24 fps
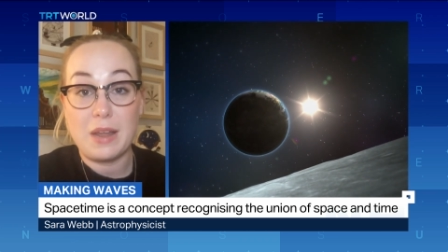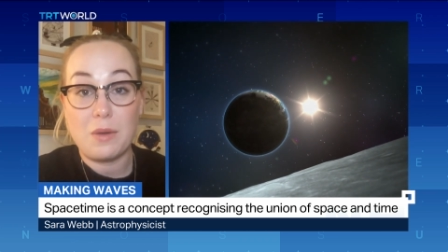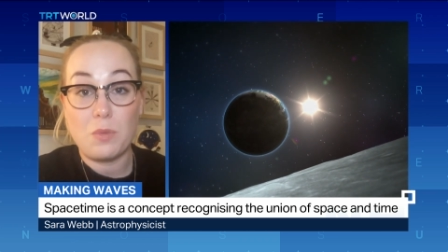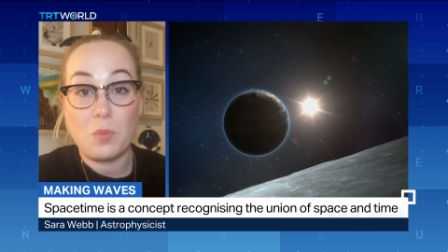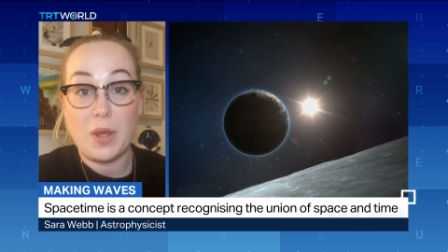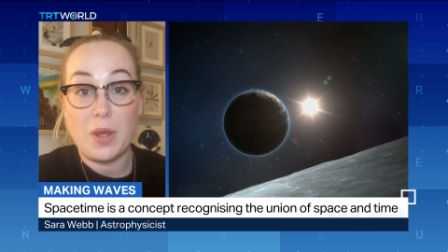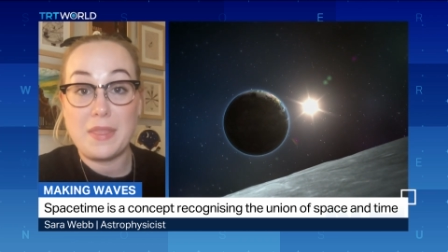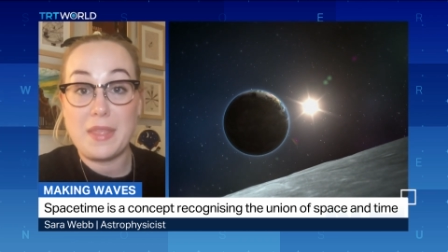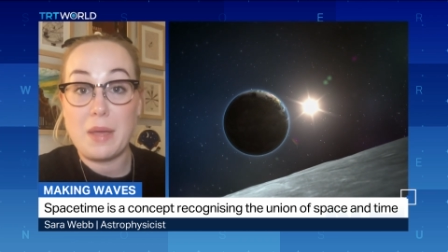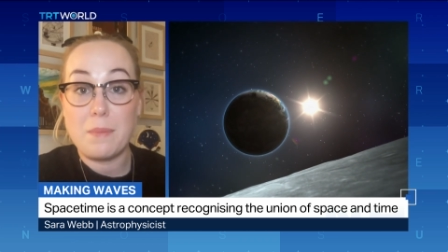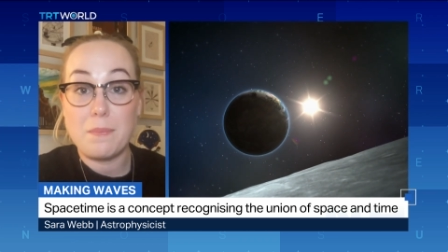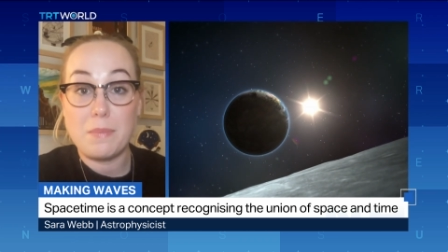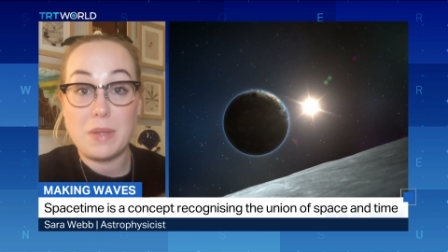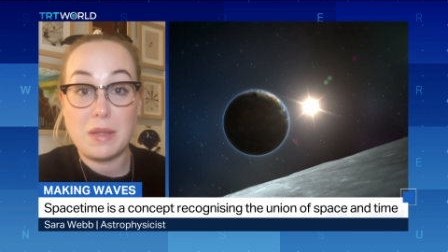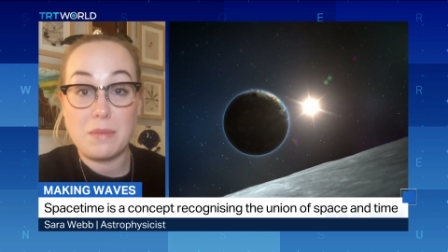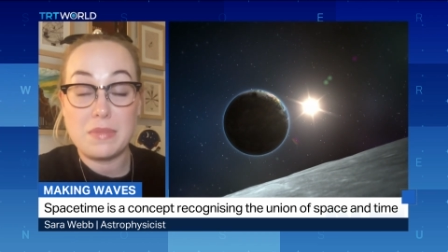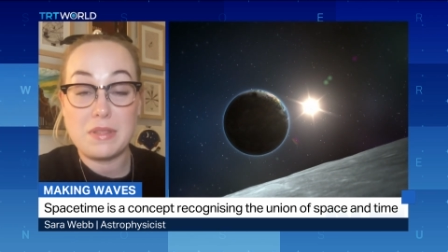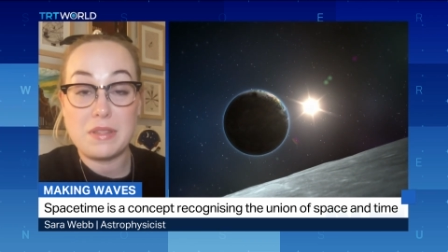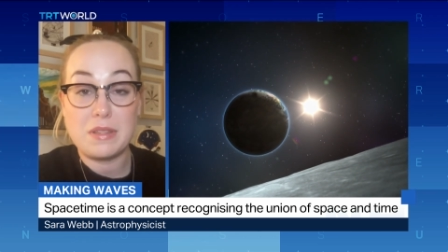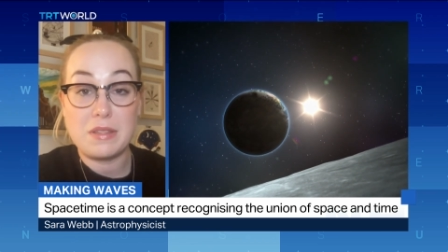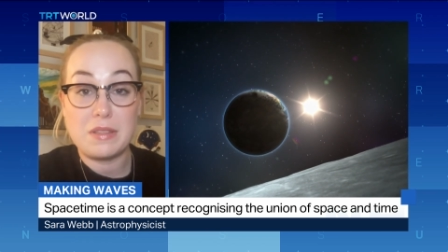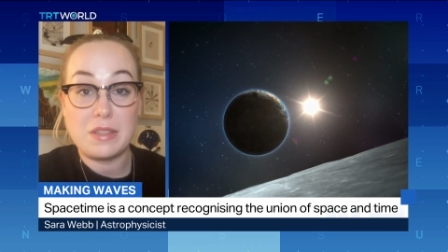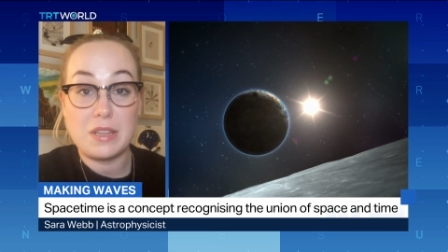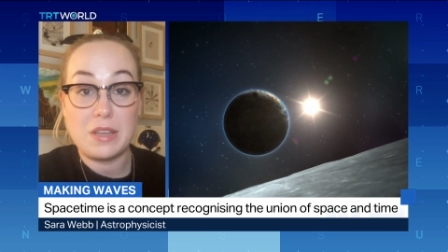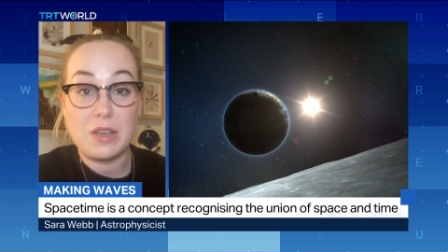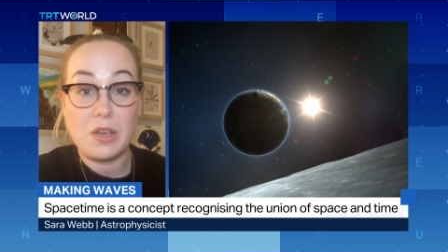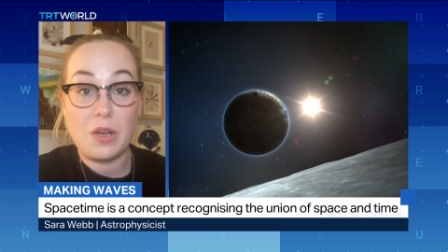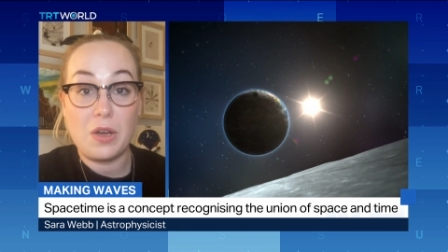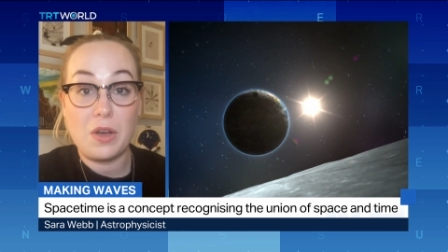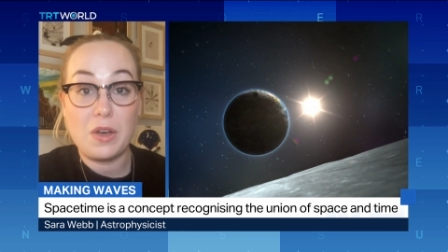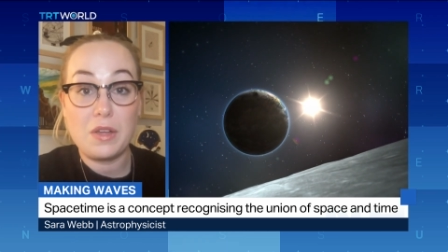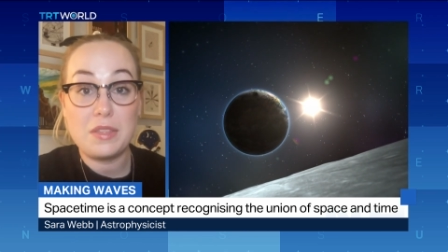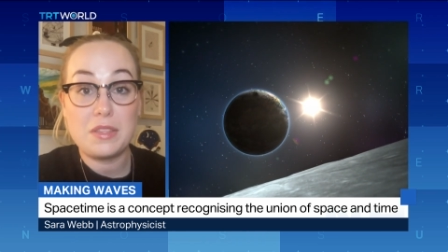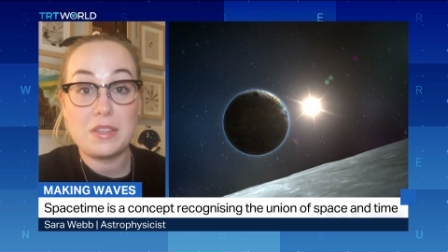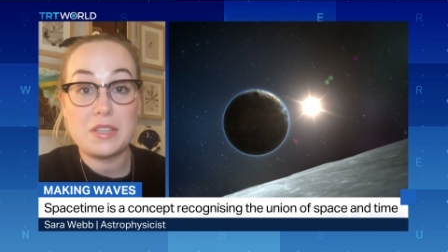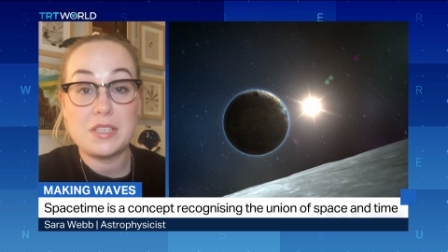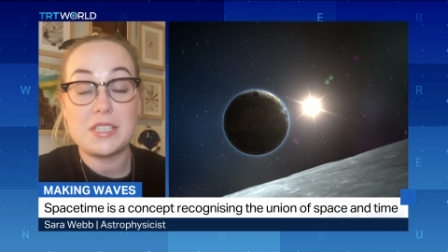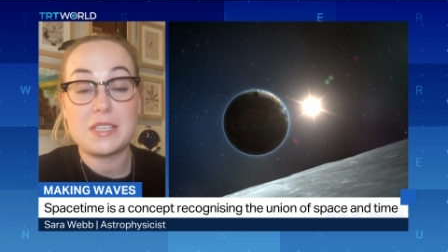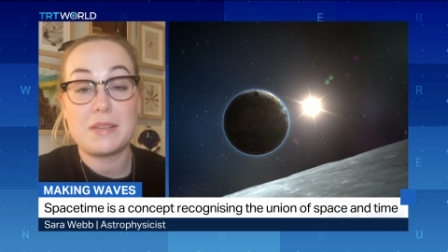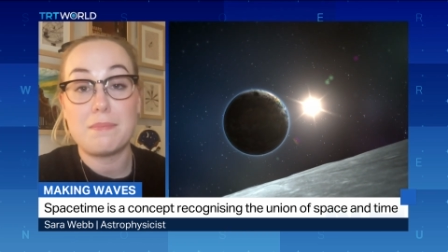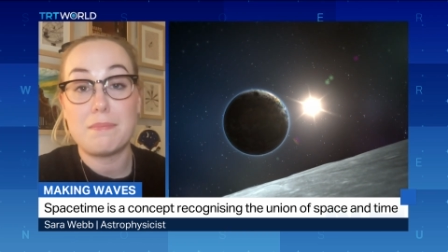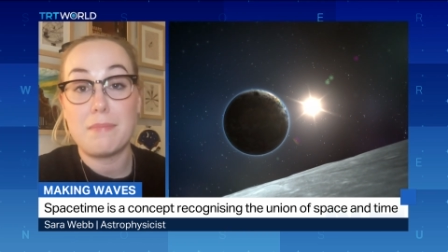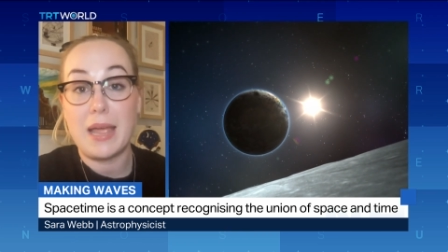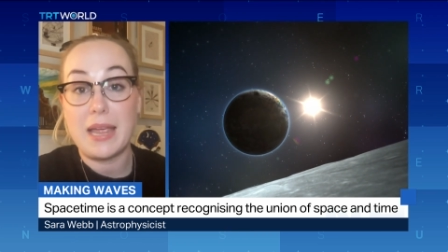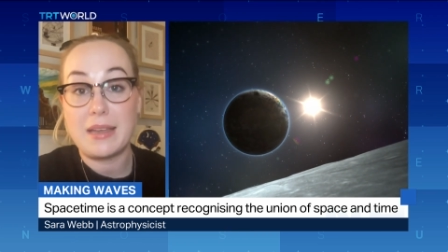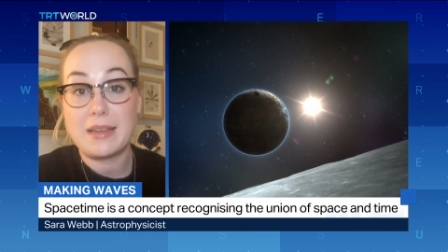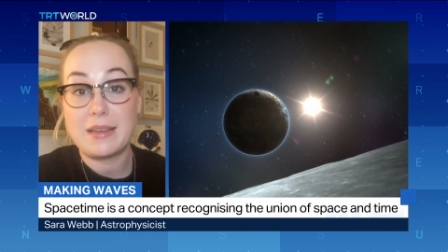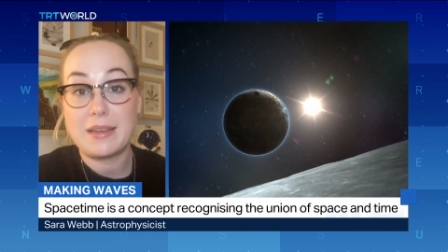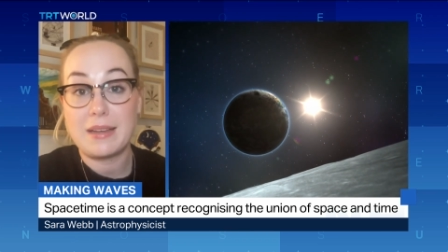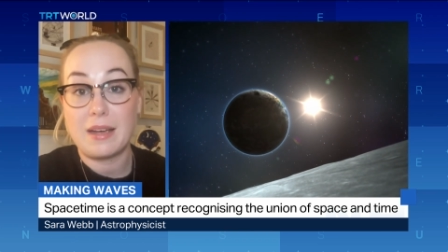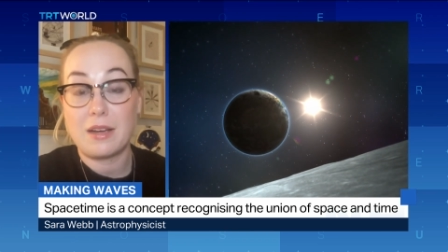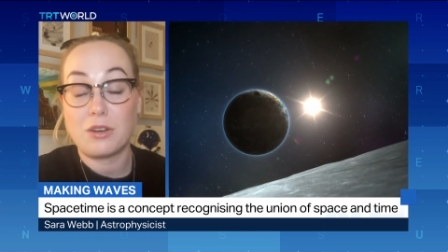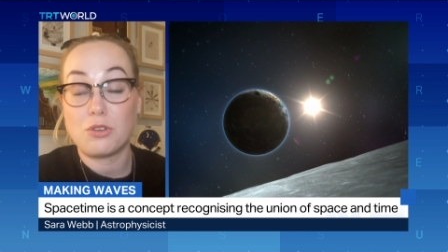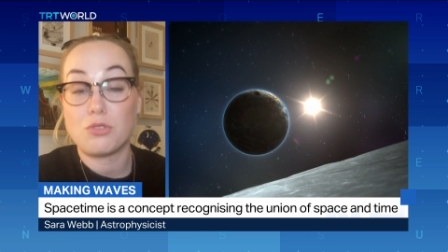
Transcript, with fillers: and when their beams hit the Earth to make